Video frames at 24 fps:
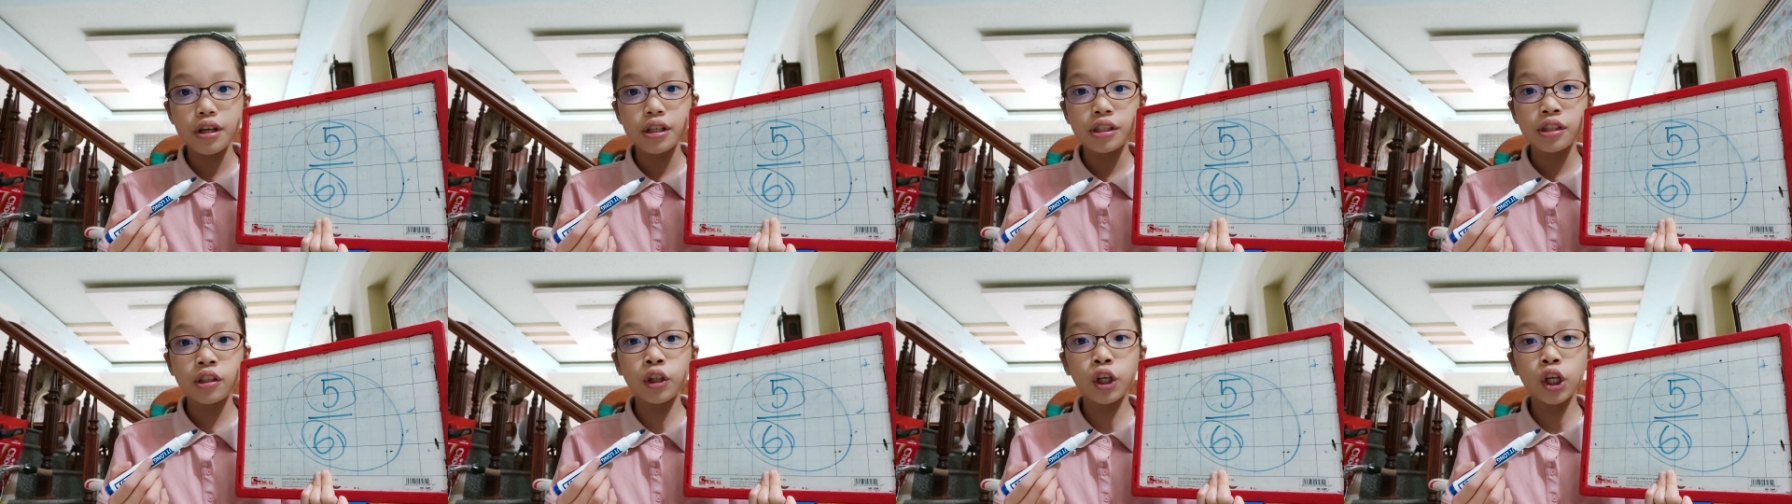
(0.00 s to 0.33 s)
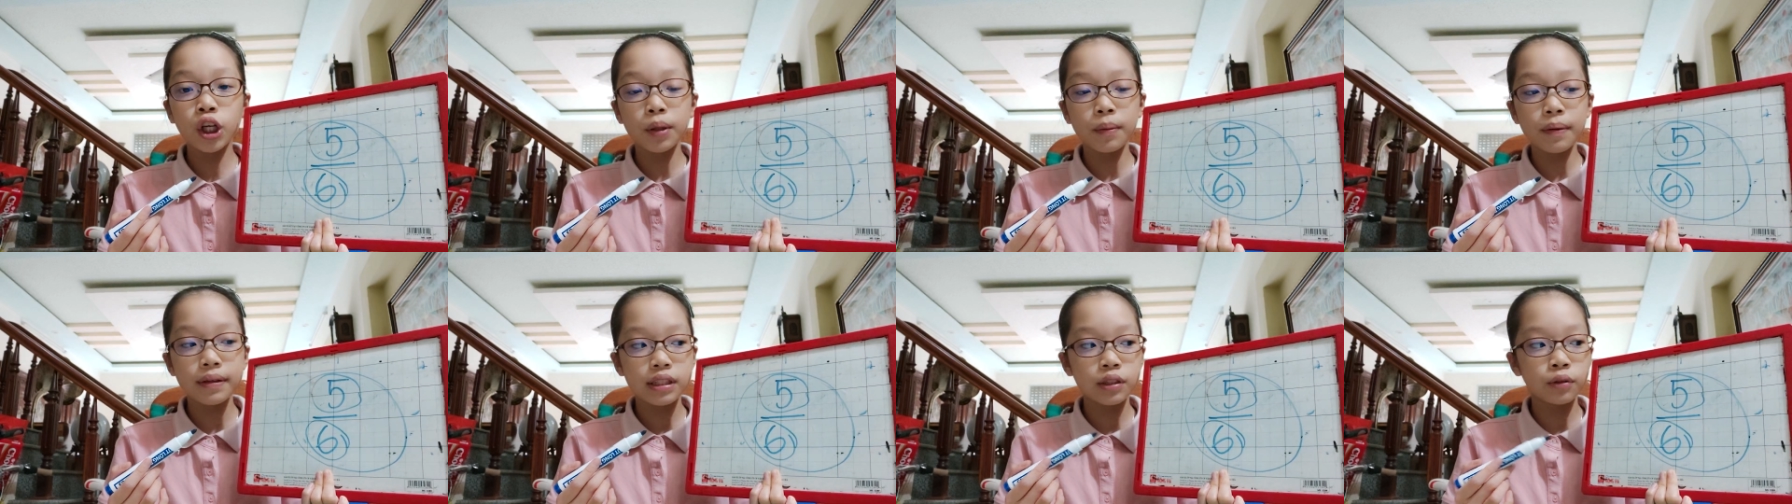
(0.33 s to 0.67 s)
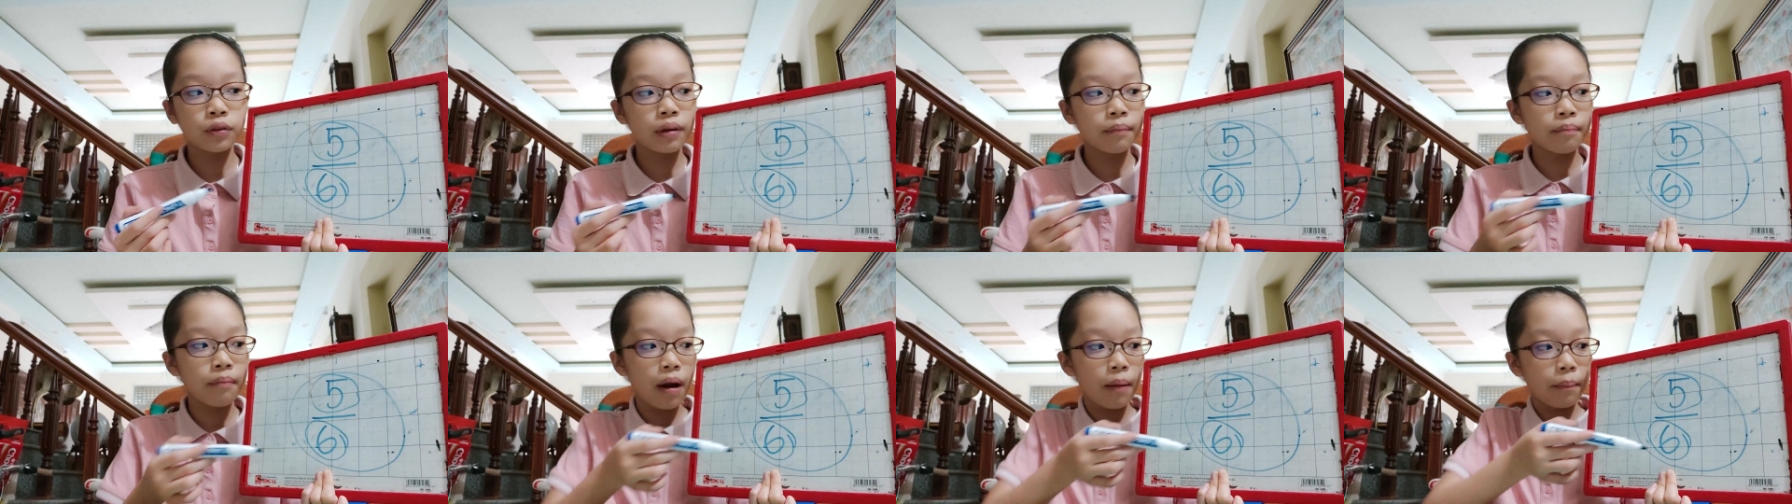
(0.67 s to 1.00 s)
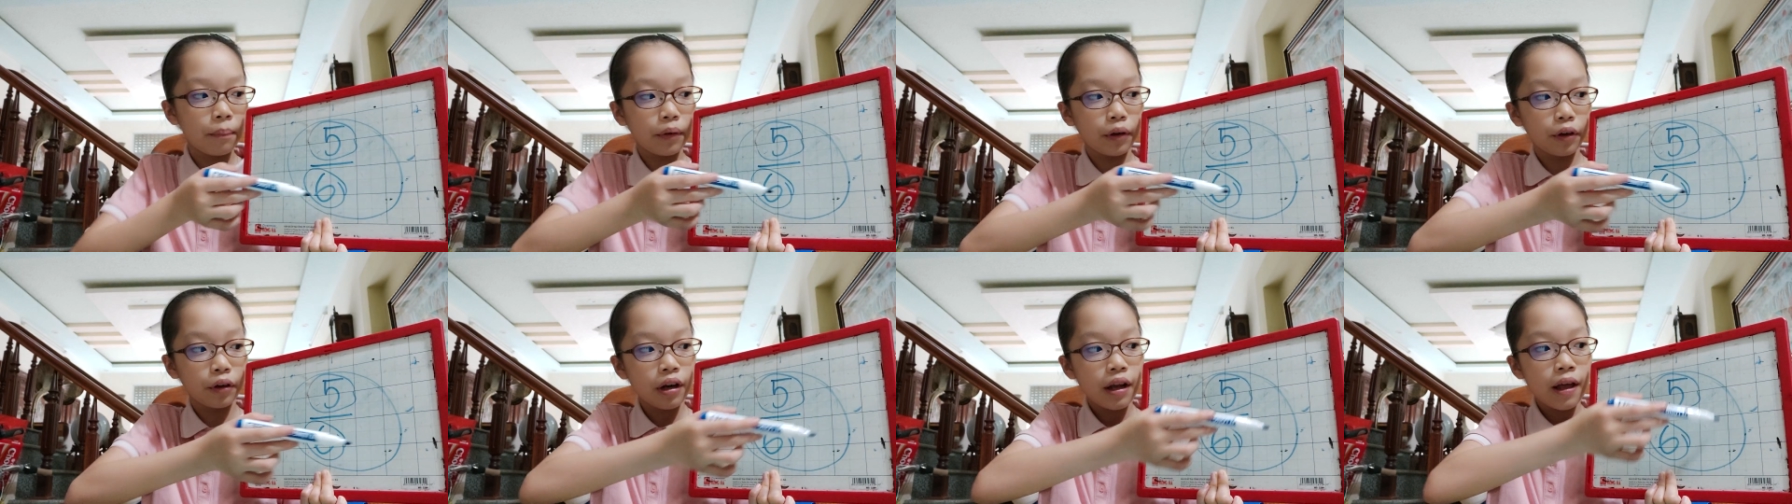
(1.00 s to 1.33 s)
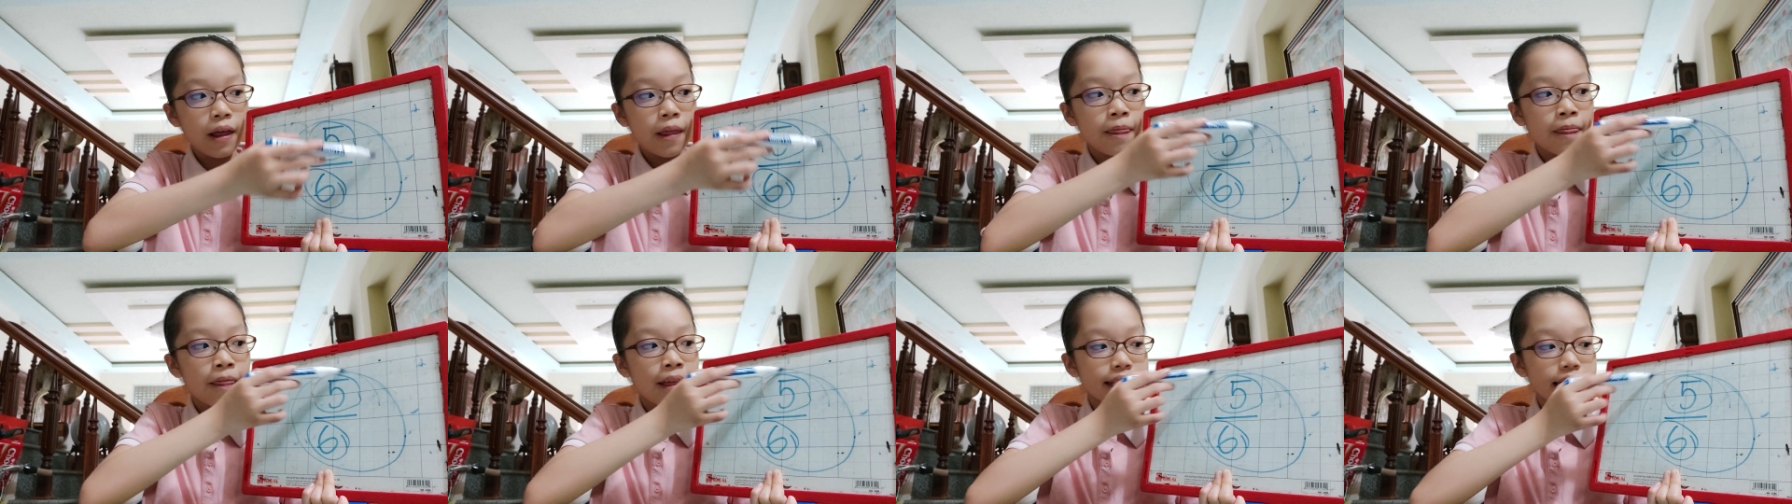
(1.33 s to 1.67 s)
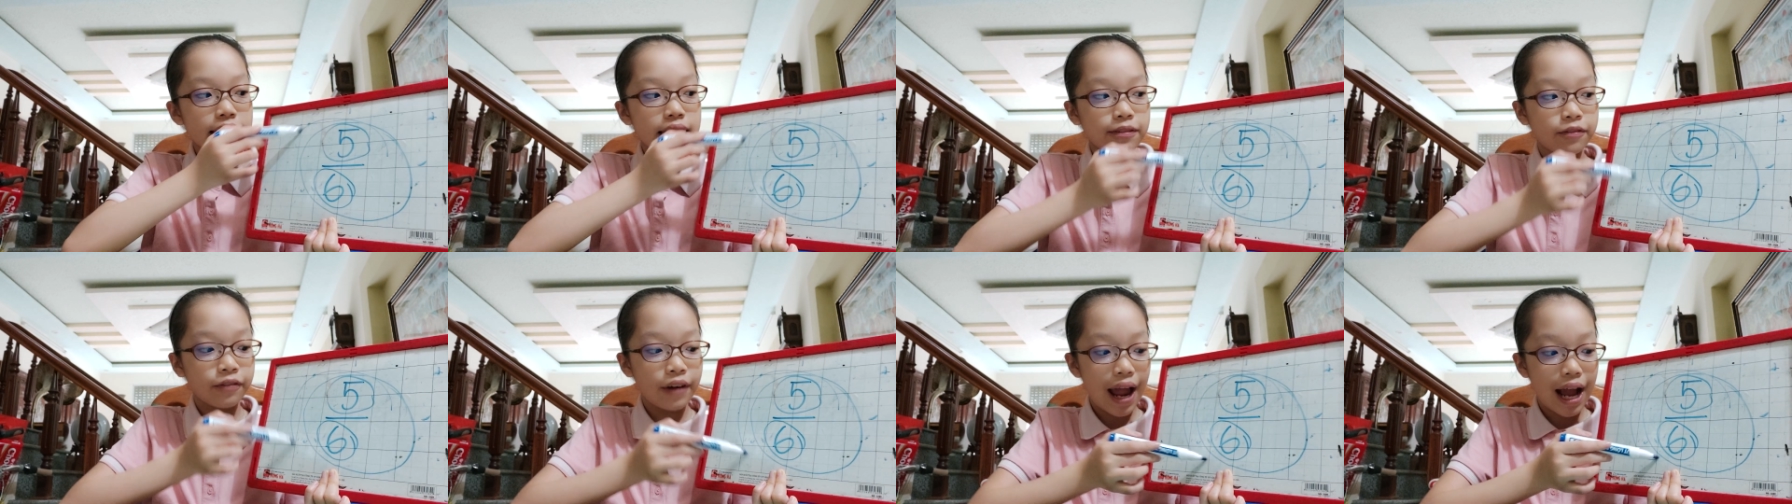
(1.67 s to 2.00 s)
So you must remember, this
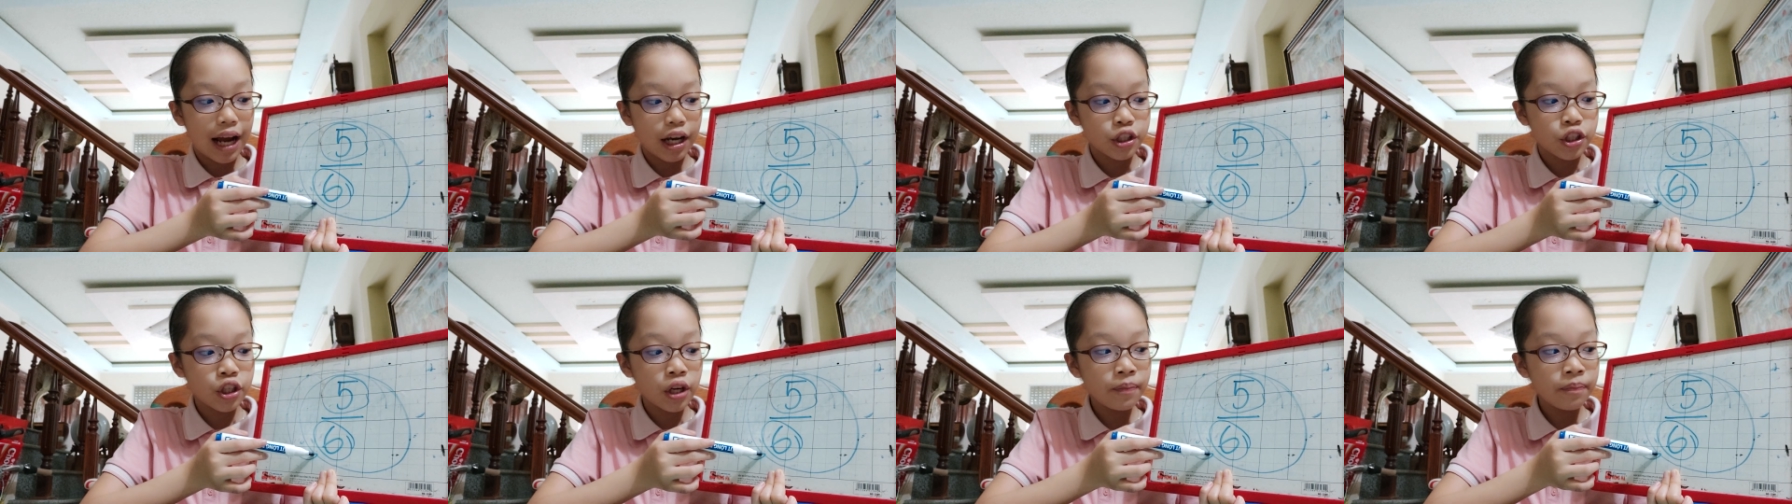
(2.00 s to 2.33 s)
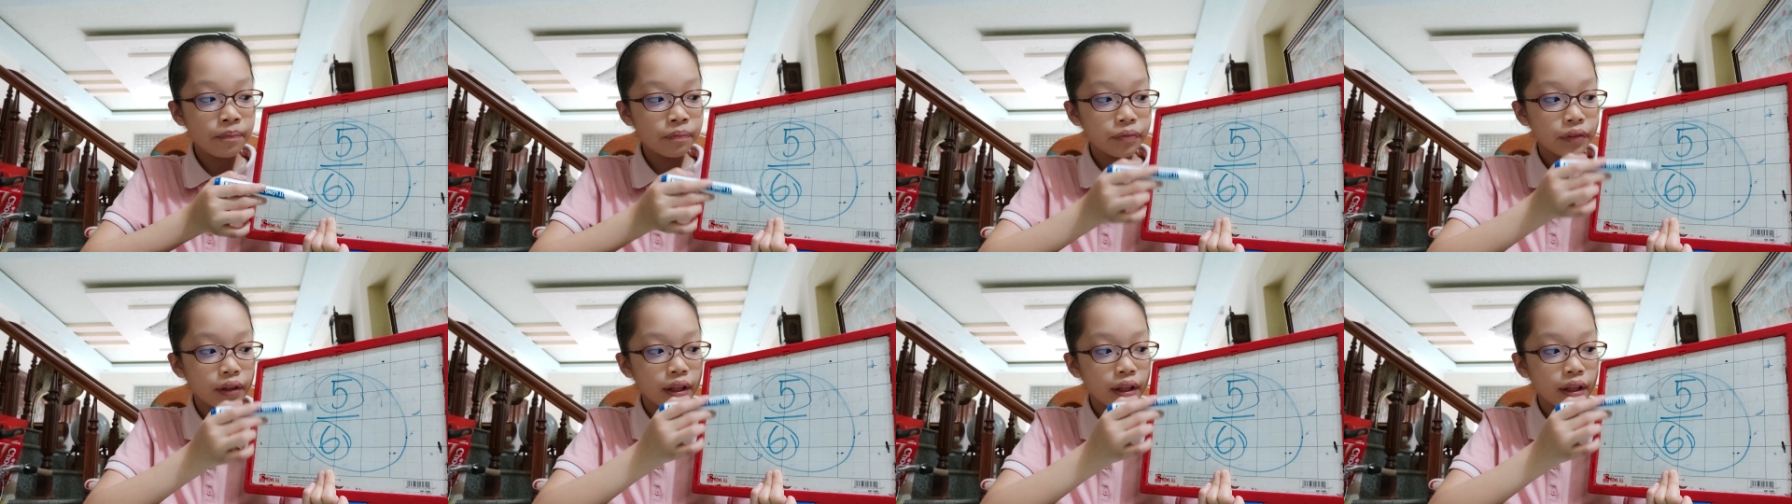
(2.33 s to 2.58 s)
is fraction,